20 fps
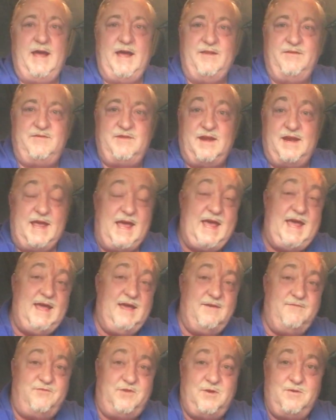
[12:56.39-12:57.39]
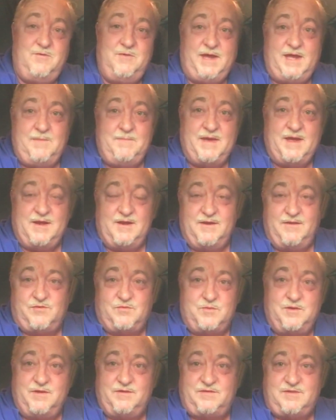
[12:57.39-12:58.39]
and said, hey, if you email
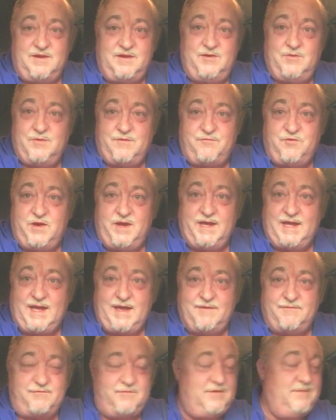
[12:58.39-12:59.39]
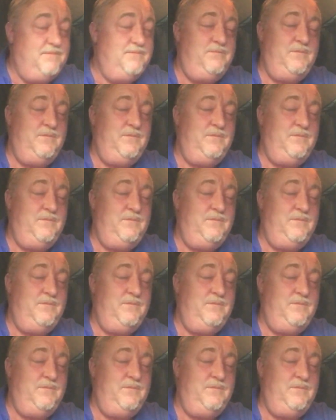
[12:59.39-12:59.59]
us, we'll send you a free gift.